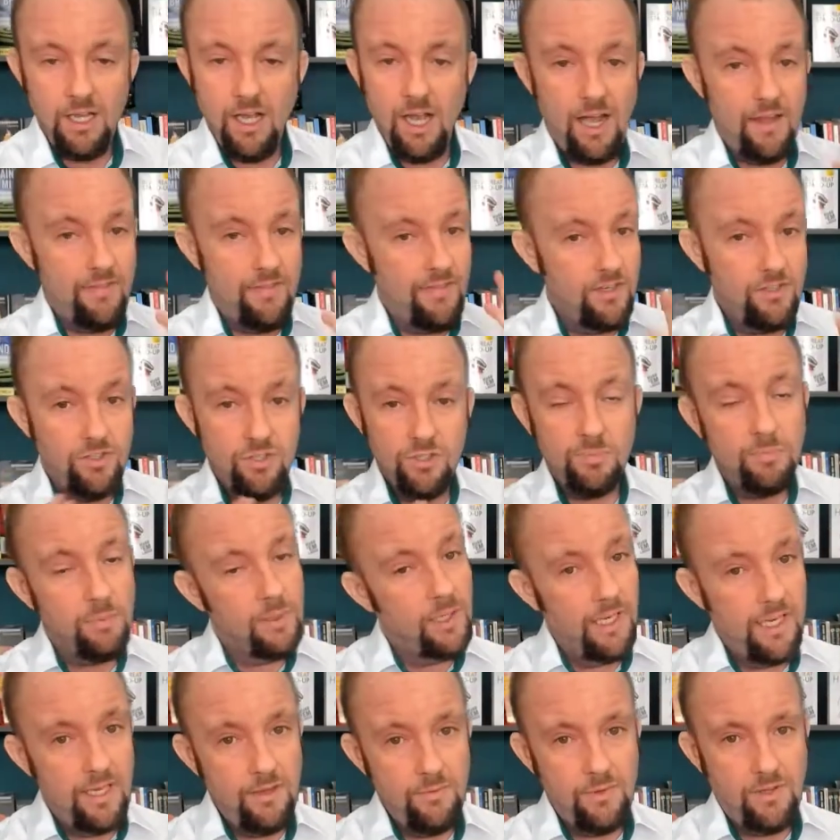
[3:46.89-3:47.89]
And then just
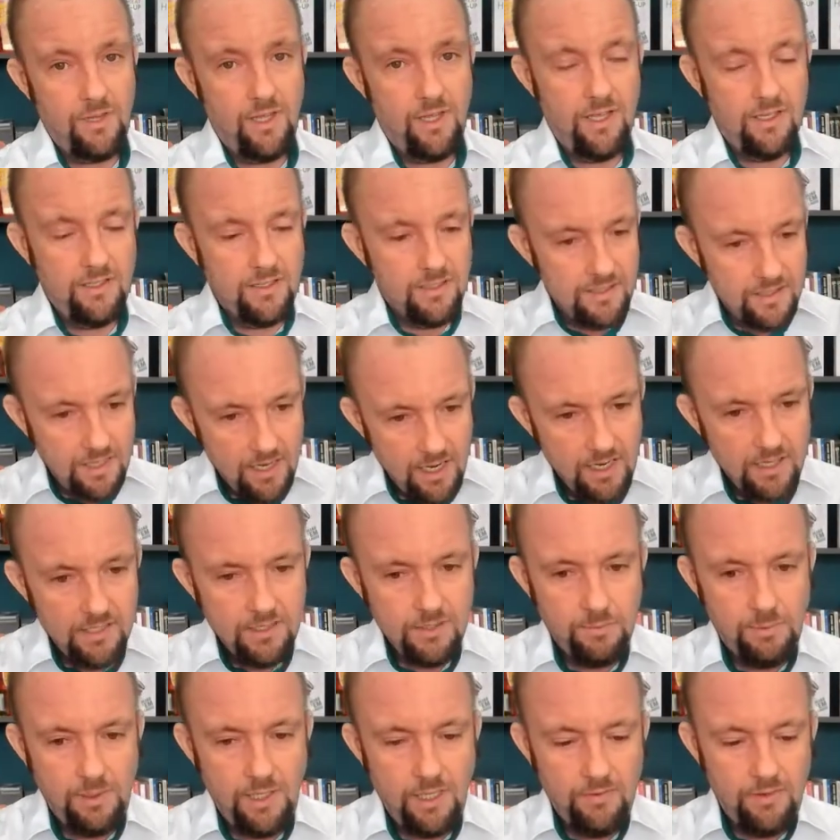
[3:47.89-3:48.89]
play with it and start
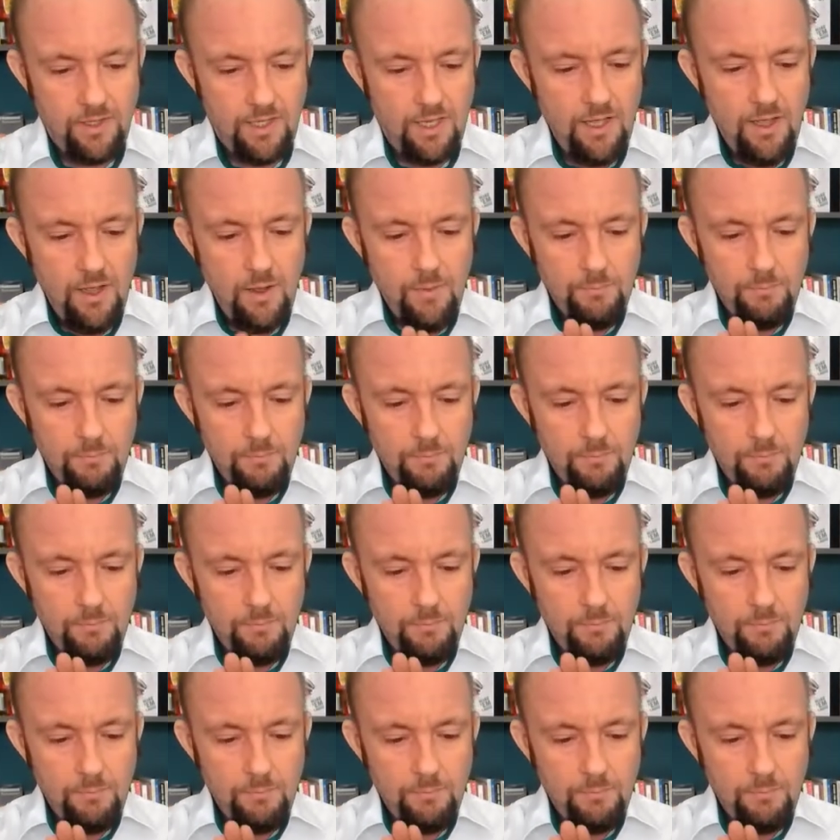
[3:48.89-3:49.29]
to play with it.